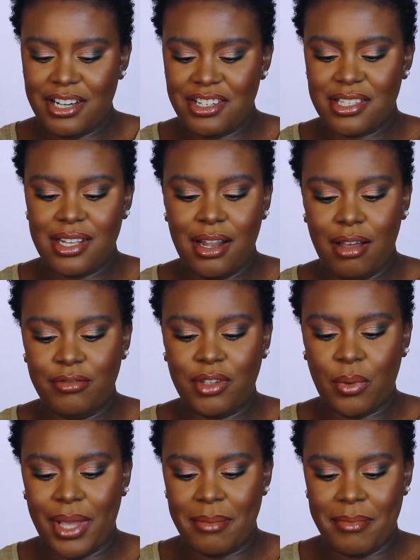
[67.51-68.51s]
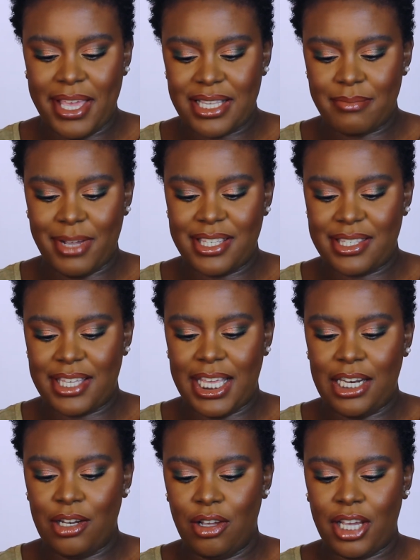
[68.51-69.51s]
I just love the way it makes my
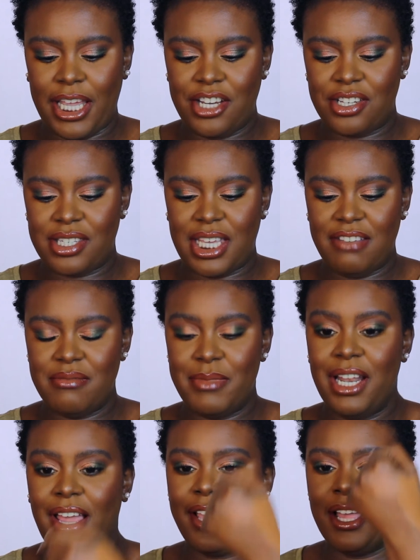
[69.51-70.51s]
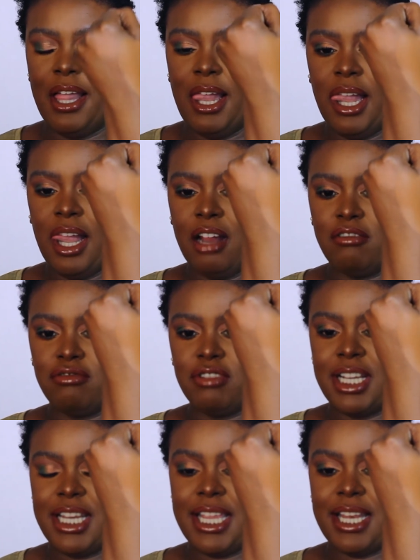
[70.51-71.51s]
skin look. It just gives me like a
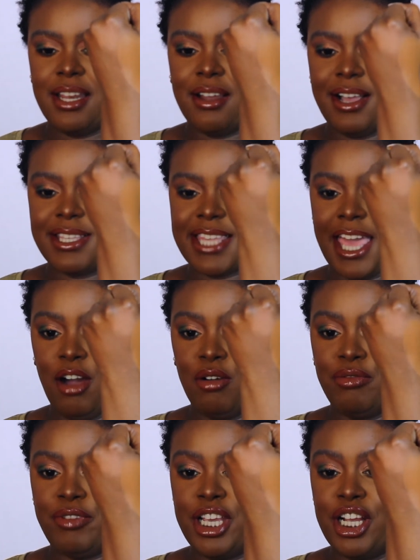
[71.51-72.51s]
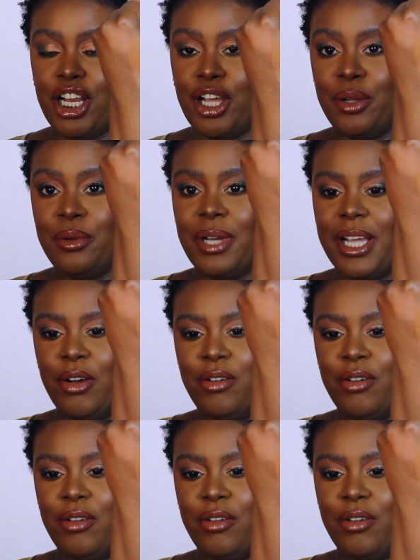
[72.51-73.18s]
really nice healthy glow.